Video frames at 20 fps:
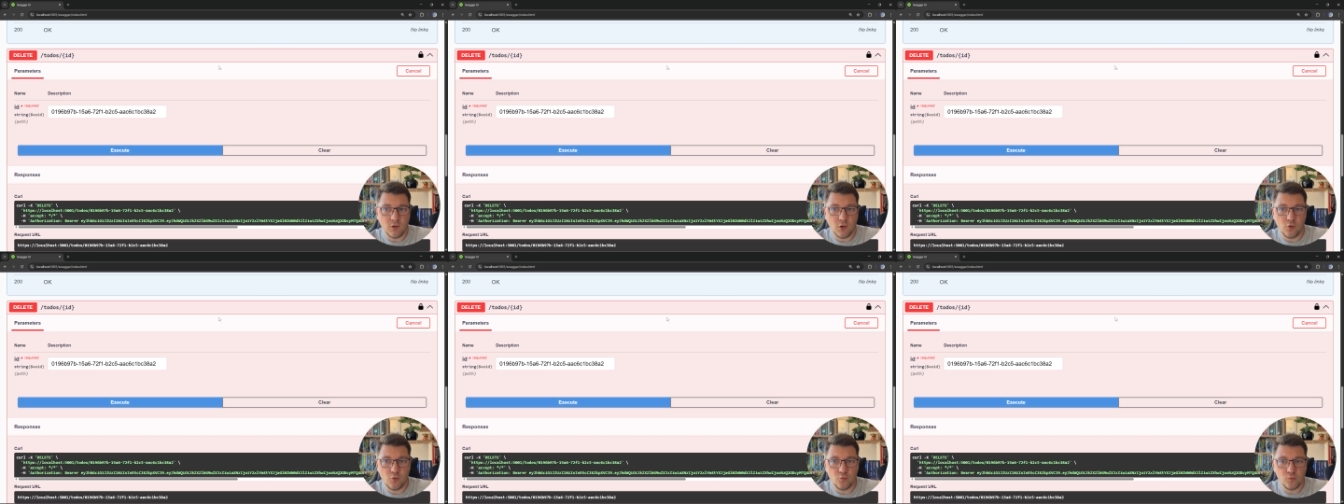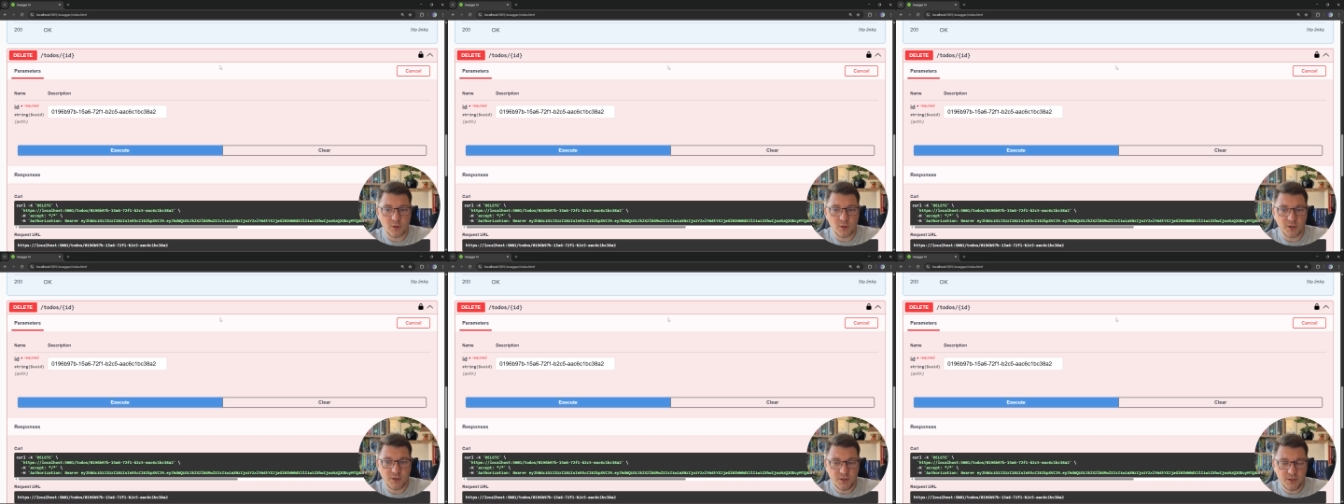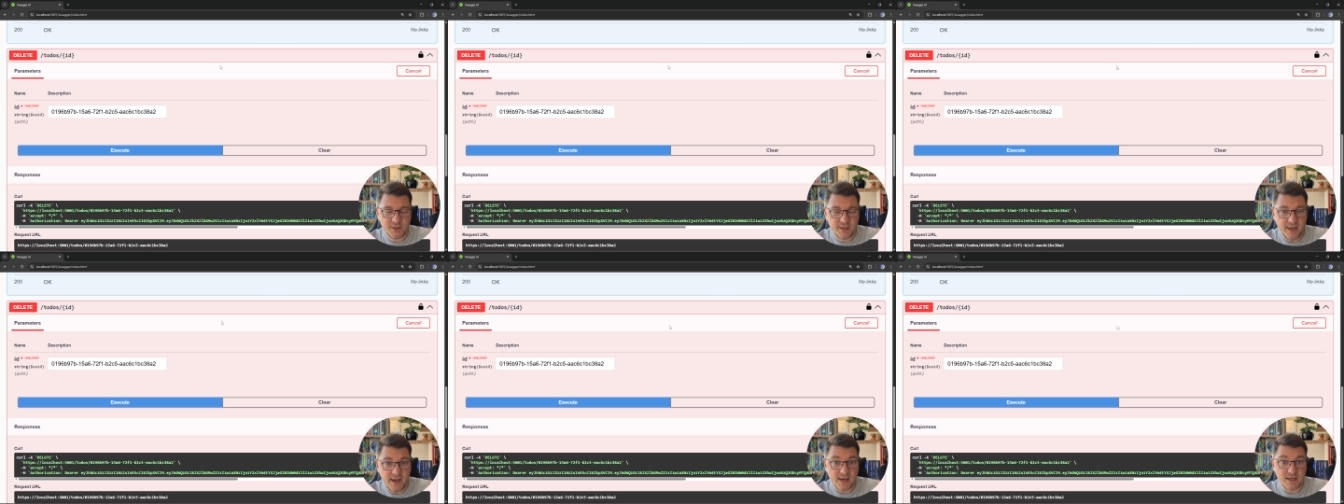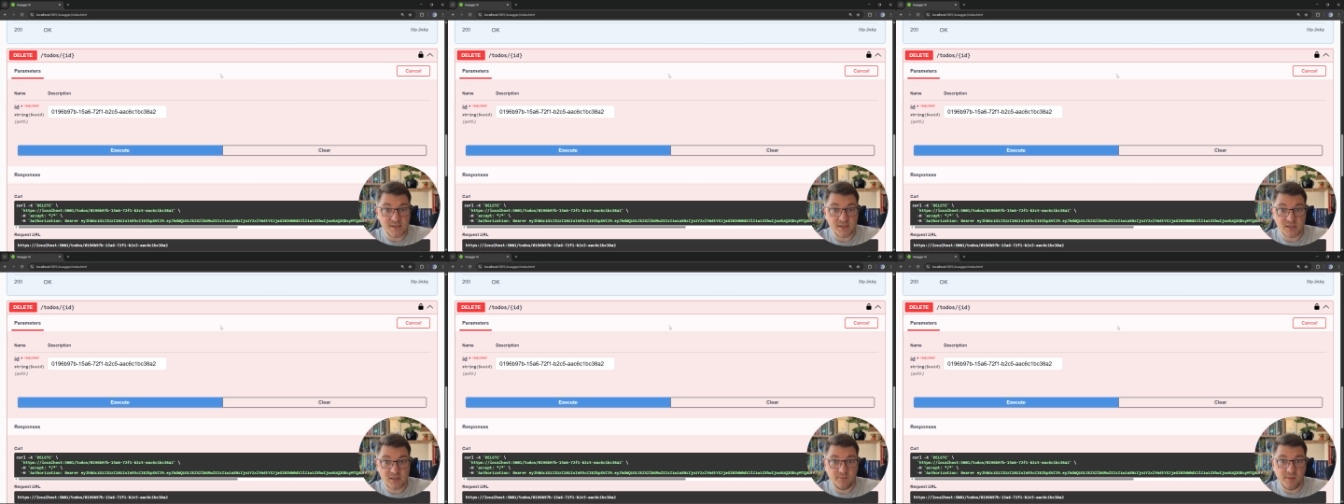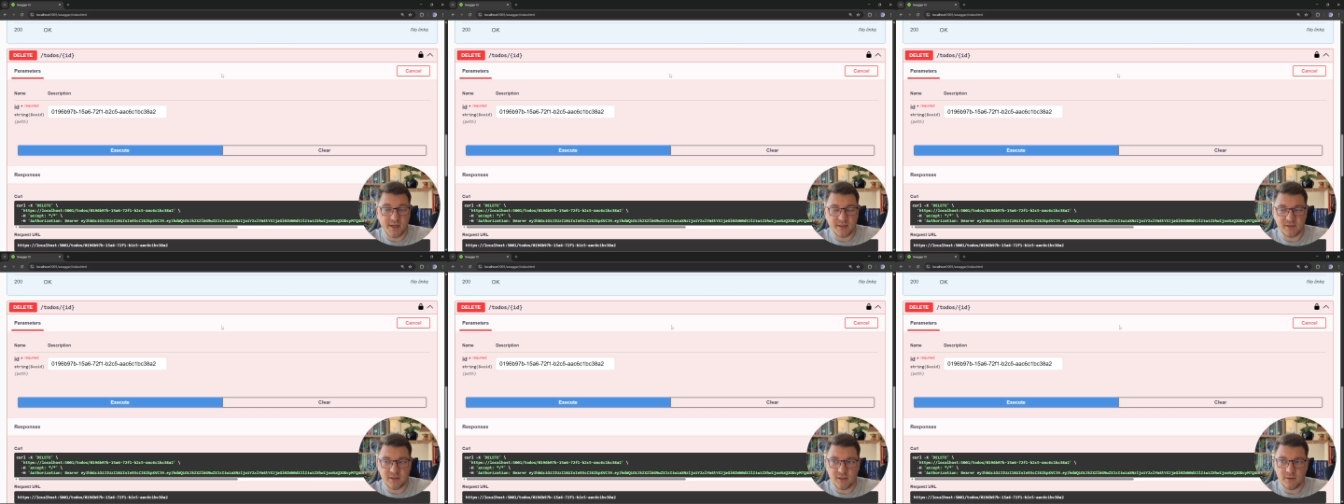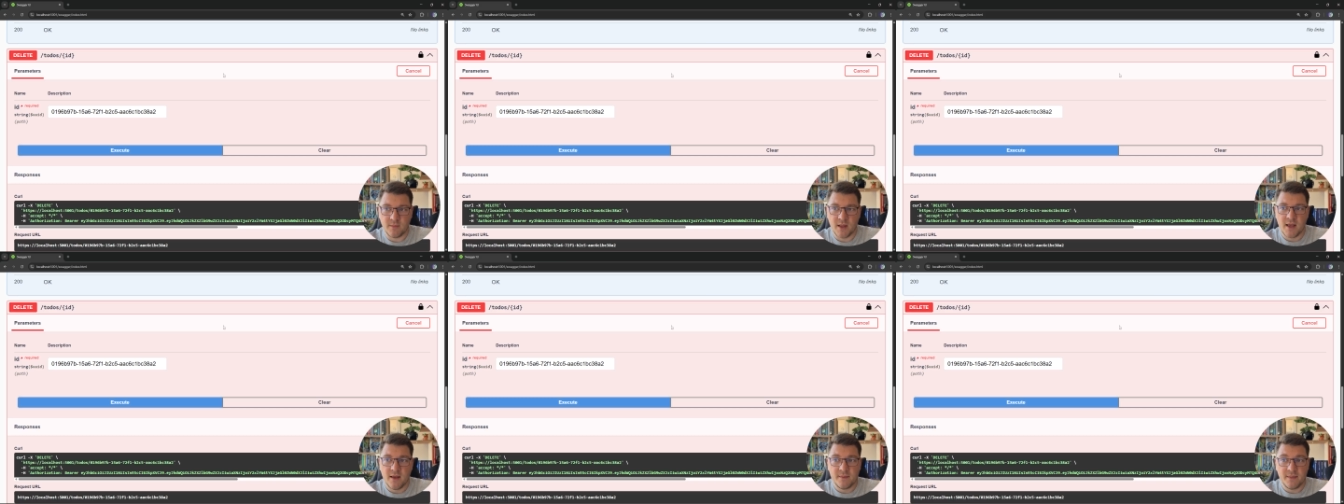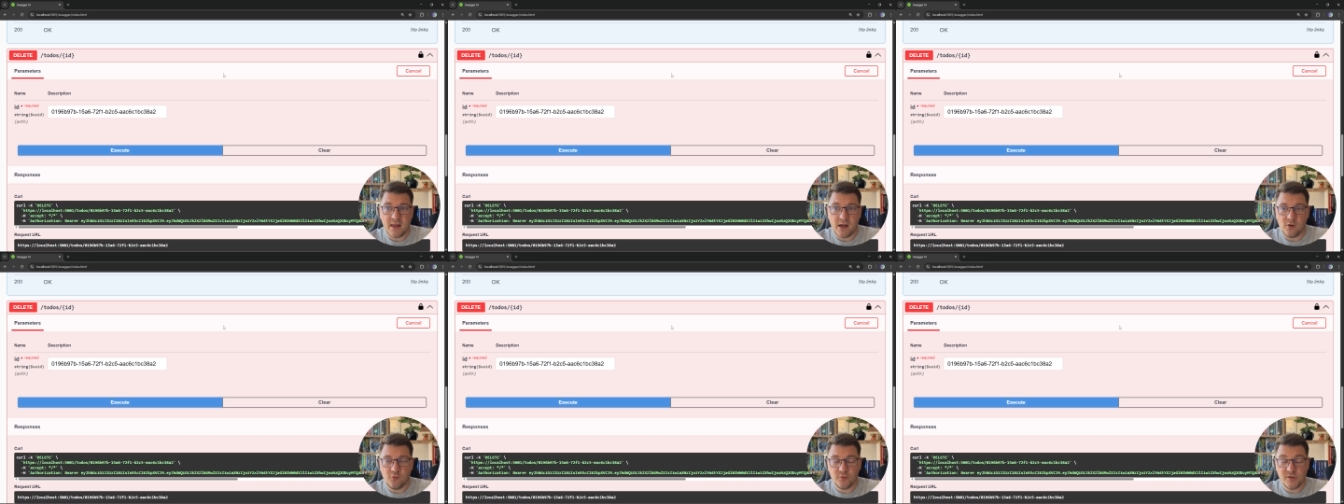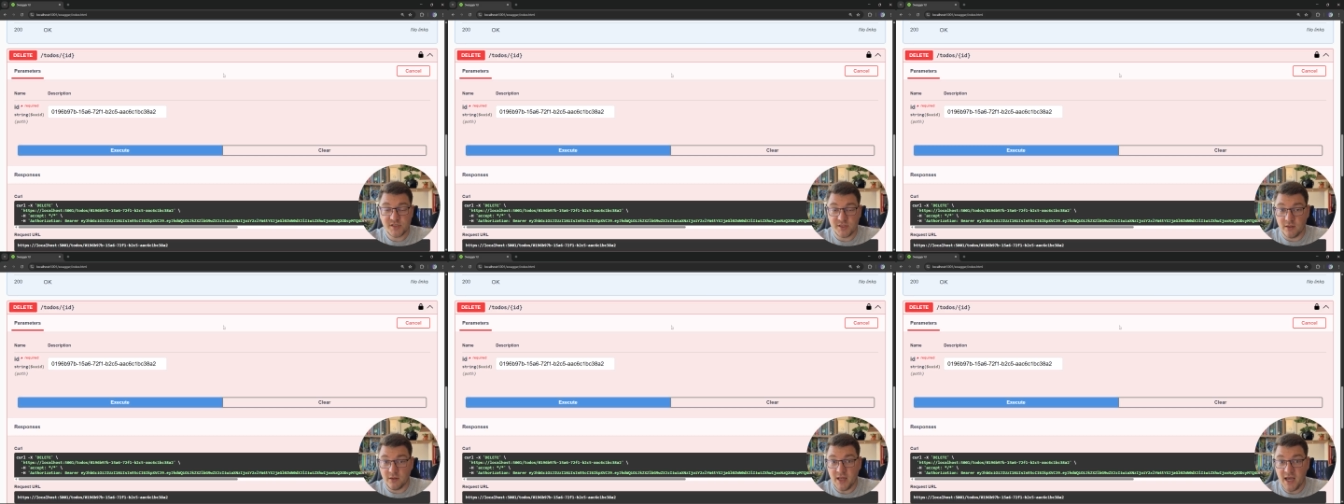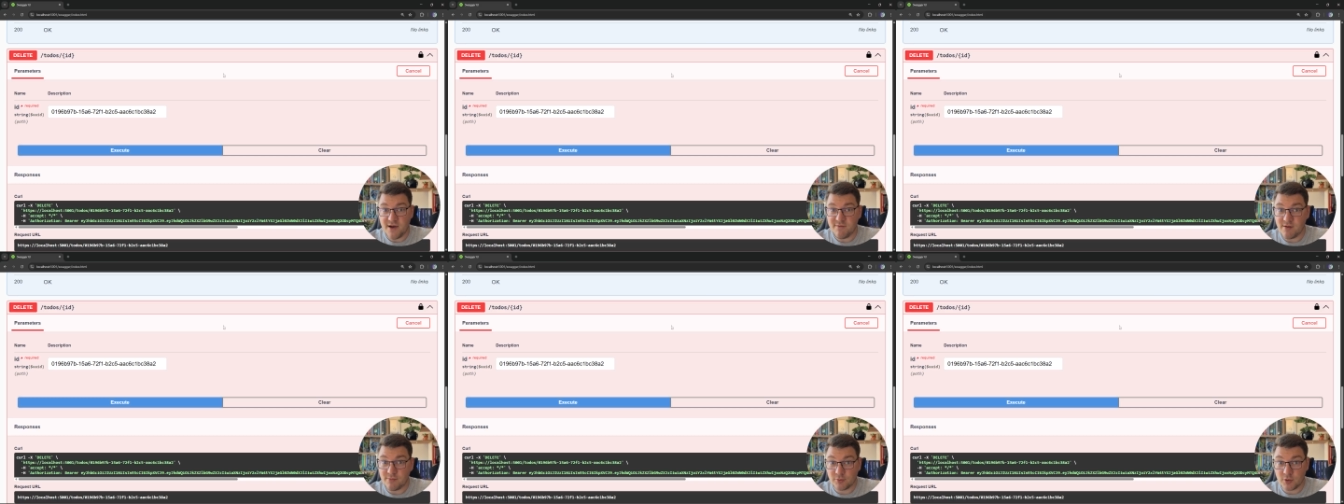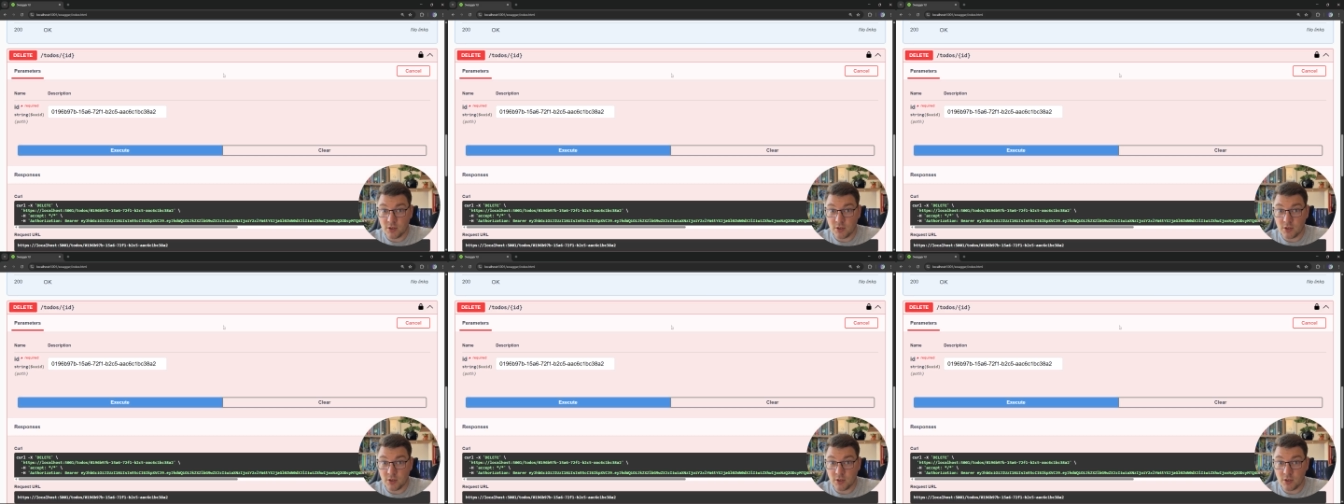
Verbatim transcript: flow work as expected. Now we still have a